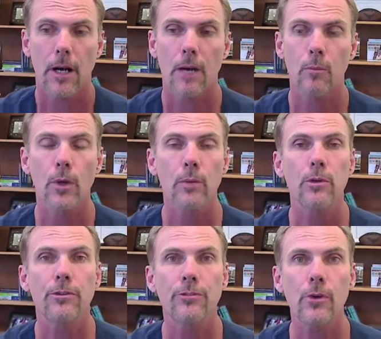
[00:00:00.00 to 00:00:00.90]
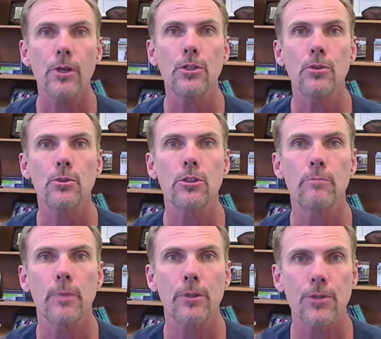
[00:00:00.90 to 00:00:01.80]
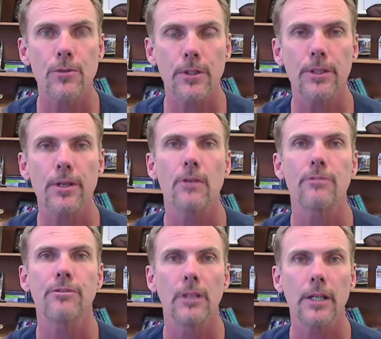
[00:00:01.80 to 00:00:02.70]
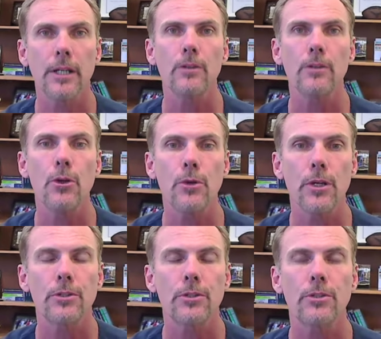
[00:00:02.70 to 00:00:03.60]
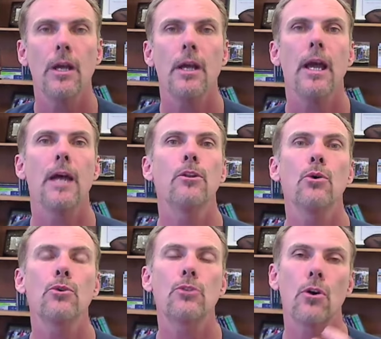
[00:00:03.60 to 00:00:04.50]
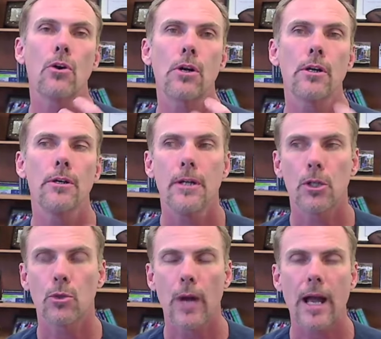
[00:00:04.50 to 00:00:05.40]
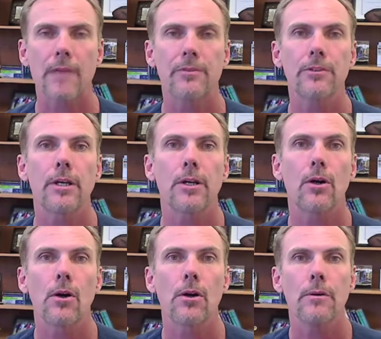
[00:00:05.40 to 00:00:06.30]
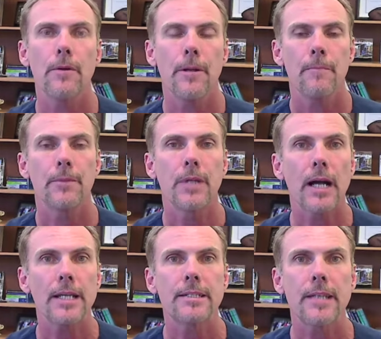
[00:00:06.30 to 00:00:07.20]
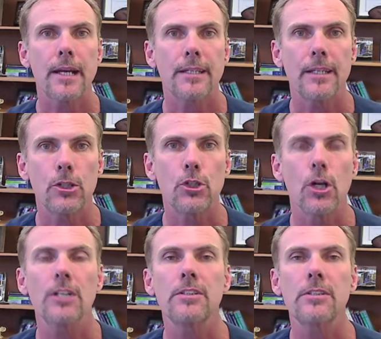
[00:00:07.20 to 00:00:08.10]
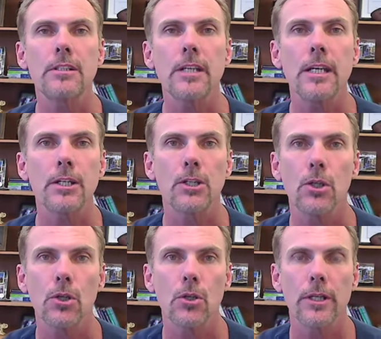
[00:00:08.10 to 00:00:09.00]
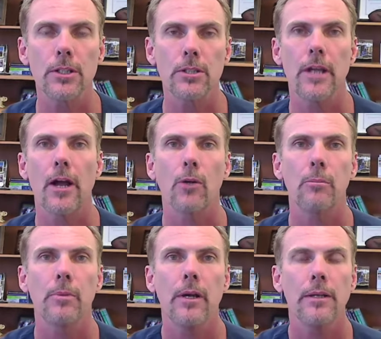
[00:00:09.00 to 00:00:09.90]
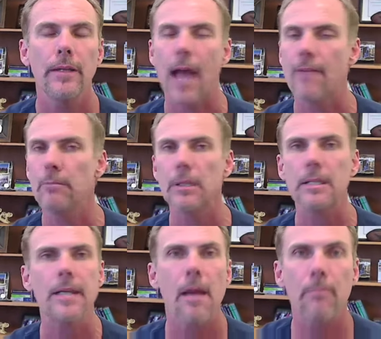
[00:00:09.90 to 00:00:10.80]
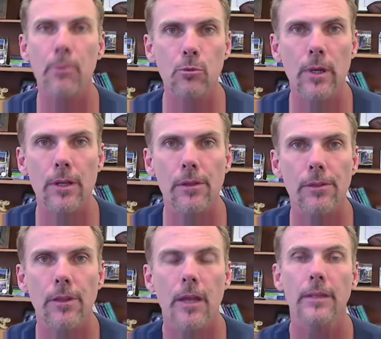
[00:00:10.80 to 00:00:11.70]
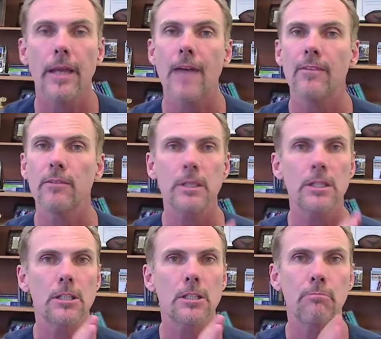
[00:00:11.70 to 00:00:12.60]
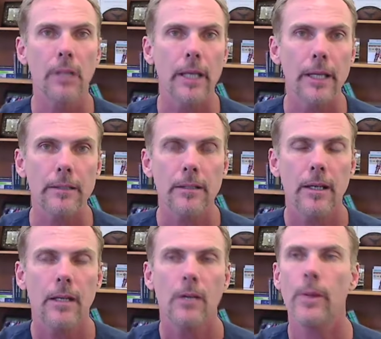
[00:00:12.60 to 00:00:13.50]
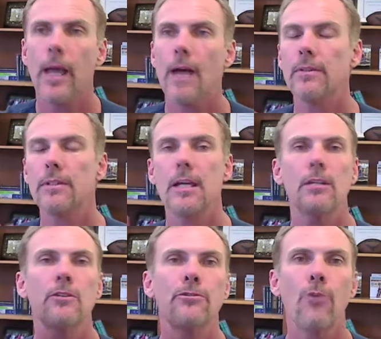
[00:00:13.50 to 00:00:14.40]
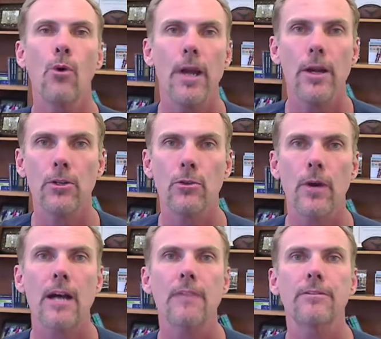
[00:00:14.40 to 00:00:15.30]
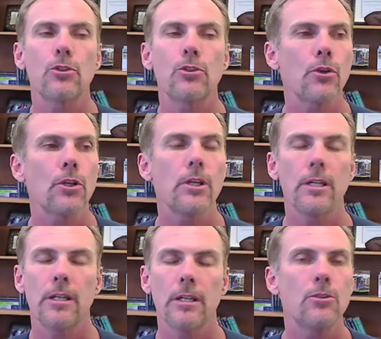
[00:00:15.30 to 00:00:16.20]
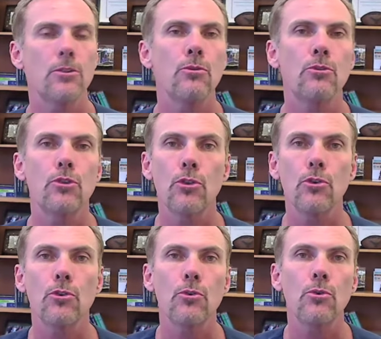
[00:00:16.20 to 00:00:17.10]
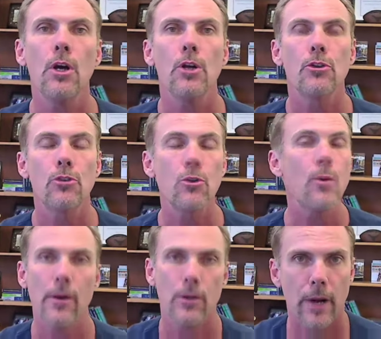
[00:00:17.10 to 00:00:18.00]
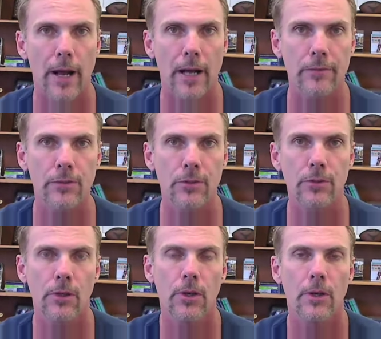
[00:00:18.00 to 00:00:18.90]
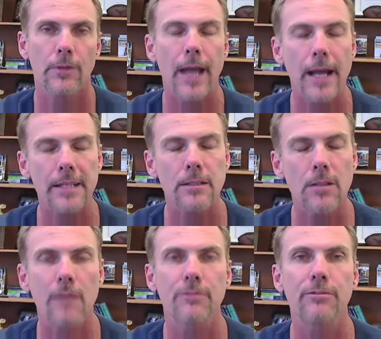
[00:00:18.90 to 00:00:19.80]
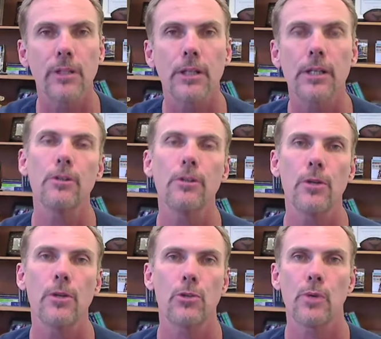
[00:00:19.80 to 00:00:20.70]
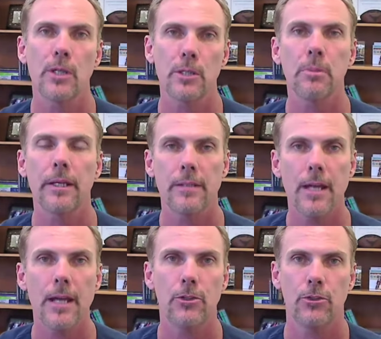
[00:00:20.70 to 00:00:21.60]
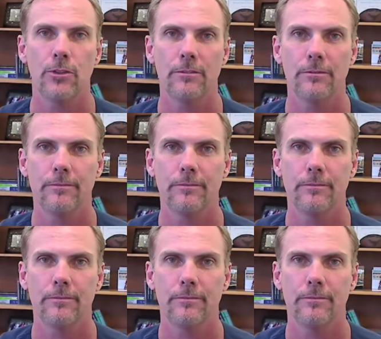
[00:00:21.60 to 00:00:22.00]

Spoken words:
what I'm referring to specifically are follicular units, and those are grafts that are dissected just as they occur in the scalp. They haven't been tampered with, they haven't been split. We haven't taken a 4-haired graft and turned it into two 2-haired grafts. That's not follicular unit transplantation.